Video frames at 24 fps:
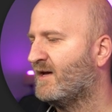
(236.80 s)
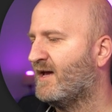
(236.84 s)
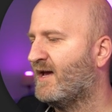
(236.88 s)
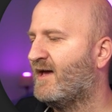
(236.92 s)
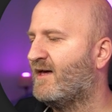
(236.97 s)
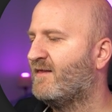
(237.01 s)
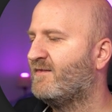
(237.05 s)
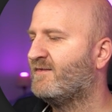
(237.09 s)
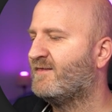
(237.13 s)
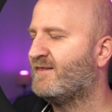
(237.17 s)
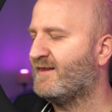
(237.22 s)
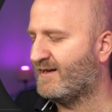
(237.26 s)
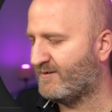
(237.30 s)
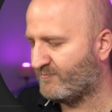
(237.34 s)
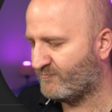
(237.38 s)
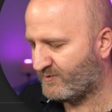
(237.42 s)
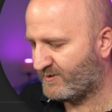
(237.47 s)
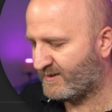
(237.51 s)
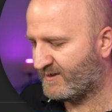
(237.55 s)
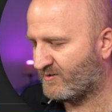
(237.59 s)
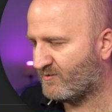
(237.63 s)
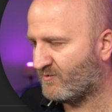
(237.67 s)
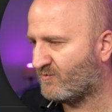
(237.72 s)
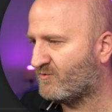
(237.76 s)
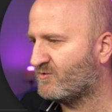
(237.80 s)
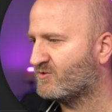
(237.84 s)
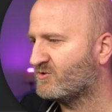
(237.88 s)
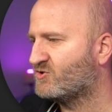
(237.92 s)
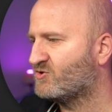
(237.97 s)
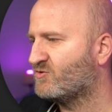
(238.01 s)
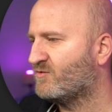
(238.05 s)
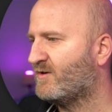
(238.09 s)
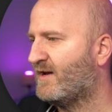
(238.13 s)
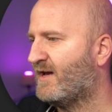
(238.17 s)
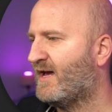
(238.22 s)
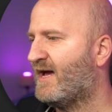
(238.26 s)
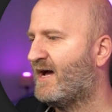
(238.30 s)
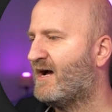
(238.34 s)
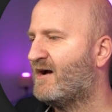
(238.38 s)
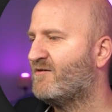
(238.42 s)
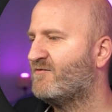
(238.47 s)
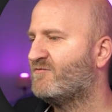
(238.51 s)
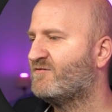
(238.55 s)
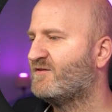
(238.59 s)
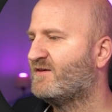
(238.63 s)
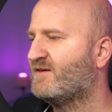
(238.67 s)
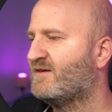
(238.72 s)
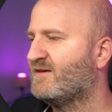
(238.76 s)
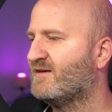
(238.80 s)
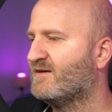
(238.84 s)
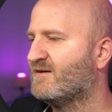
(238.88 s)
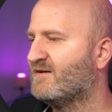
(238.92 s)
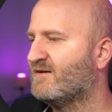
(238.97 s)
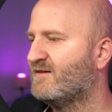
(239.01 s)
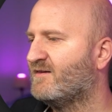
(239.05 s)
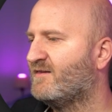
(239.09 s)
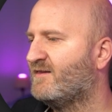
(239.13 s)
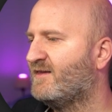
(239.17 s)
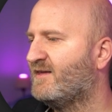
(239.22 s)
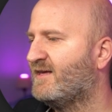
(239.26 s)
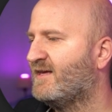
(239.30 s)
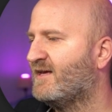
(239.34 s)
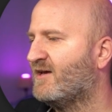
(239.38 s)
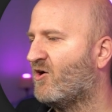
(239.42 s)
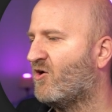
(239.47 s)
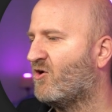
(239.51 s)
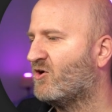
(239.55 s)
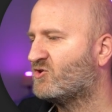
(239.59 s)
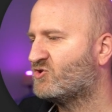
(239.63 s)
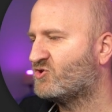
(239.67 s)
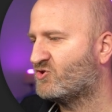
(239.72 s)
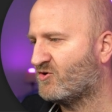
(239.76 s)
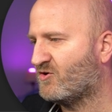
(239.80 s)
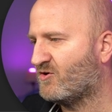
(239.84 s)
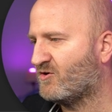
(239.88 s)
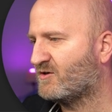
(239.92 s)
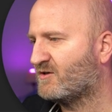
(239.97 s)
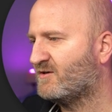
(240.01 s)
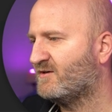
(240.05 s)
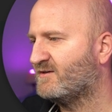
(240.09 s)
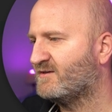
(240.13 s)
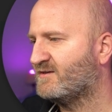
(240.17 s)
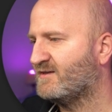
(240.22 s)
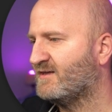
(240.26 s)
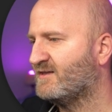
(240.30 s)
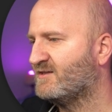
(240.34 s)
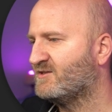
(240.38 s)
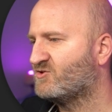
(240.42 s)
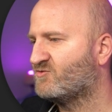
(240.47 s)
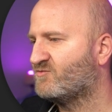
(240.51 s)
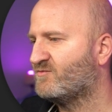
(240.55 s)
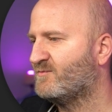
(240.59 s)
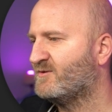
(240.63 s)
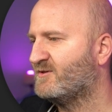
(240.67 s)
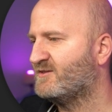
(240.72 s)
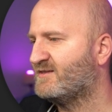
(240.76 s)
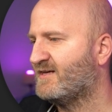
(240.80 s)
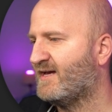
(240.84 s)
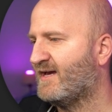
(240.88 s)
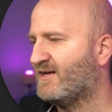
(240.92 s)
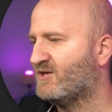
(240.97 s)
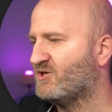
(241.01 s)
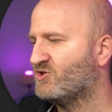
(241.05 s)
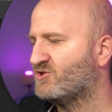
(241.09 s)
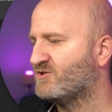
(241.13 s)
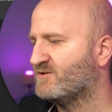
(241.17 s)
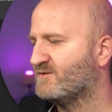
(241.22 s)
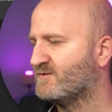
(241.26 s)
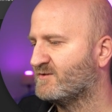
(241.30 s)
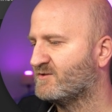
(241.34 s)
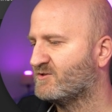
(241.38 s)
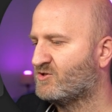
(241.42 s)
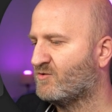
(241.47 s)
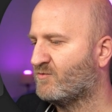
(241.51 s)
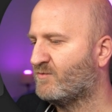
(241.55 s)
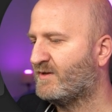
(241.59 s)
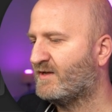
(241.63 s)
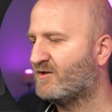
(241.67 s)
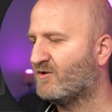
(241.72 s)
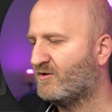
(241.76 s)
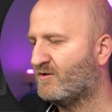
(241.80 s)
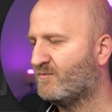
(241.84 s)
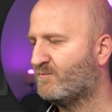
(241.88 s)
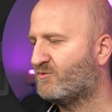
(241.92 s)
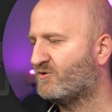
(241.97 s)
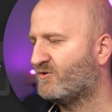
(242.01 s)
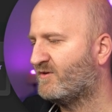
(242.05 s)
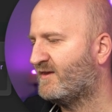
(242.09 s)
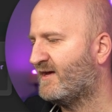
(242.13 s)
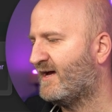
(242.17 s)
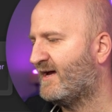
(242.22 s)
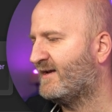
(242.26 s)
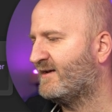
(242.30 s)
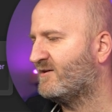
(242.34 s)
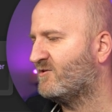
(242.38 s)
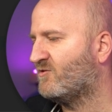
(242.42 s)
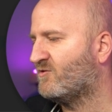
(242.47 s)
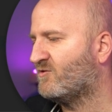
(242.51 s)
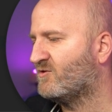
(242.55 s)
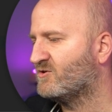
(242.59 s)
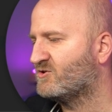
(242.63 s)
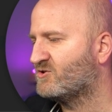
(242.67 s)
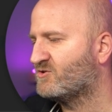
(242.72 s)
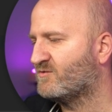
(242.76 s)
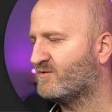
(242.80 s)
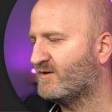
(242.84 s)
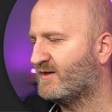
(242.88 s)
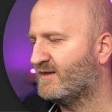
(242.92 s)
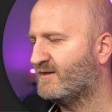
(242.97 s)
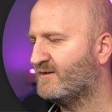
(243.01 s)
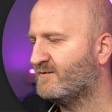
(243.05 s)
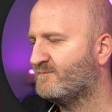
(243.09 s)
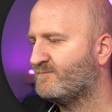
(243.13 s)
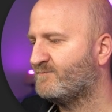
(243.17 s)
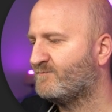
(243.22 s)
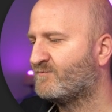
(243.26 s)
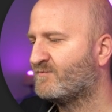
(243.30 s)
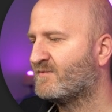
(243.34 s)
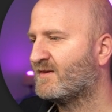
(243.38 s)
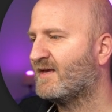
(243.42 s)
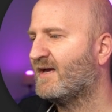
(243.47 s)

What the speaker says: And then we also have here the hot chocolate instrumentation. So we're gonna put that also in.